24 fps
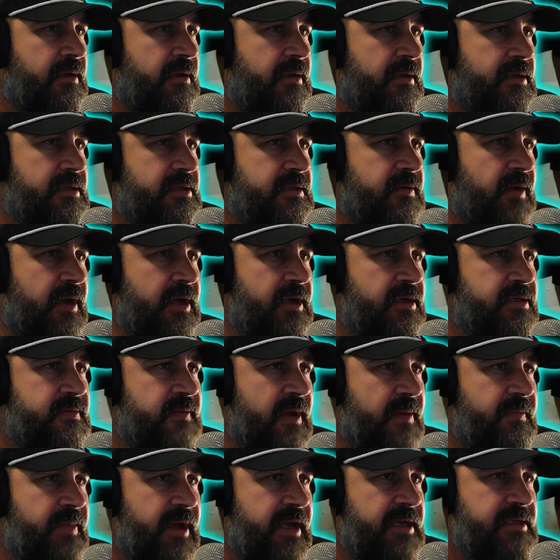So I use
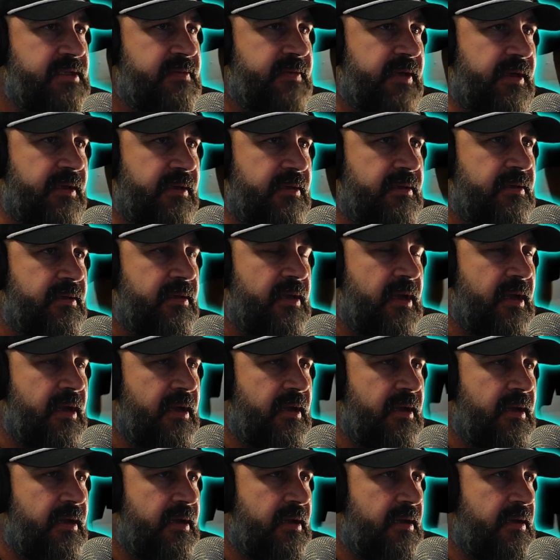my basement
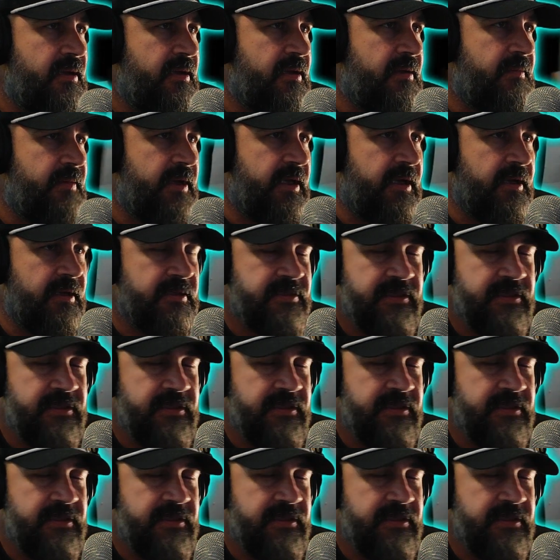because